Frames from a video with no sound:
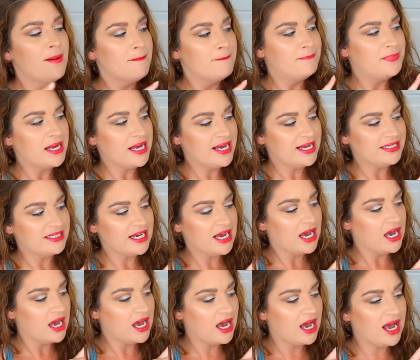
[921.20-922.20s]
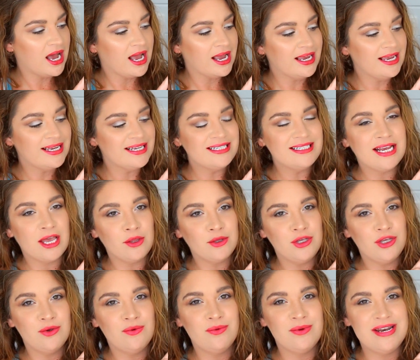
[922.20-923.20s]
But I can tell
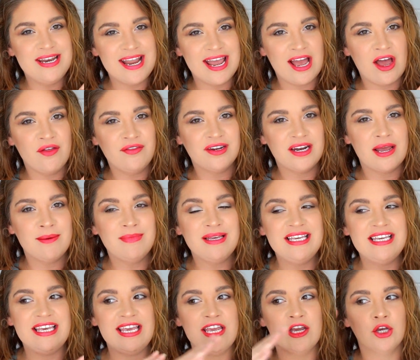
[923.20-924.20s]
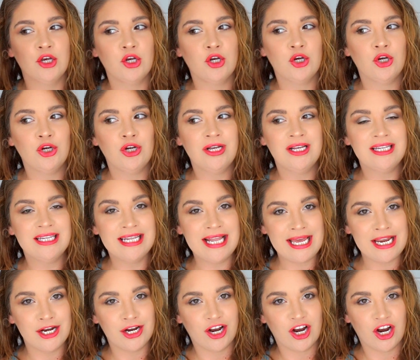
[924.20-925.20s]
you now that I'm a year
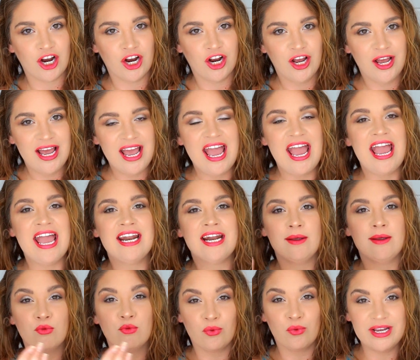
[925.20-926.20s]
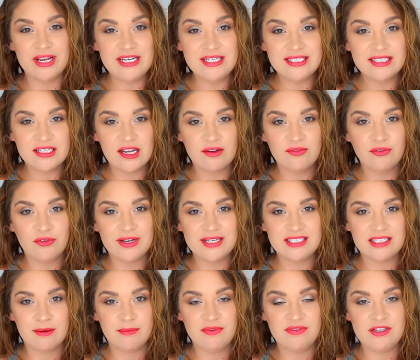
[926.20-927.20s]
later and I'm rediscovering
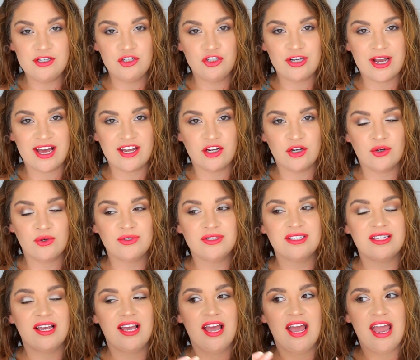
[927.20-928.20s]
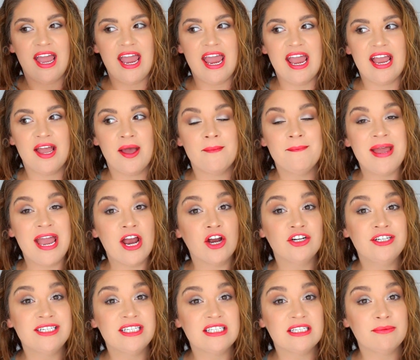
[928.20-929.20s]
some of these shadows
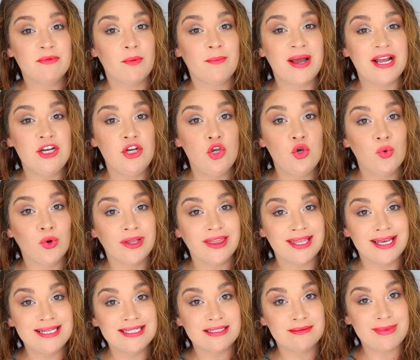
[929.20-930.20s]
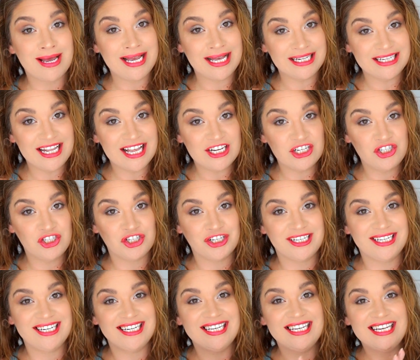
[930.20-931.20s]
compared to some of my newer things in my
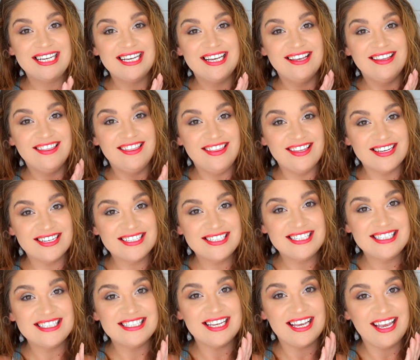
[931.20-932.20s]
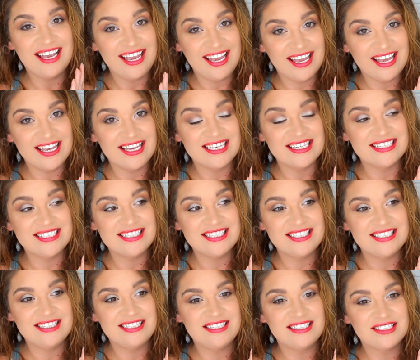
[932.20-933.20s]
collection, this
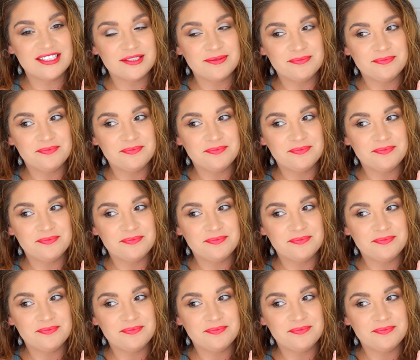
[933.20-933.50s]
is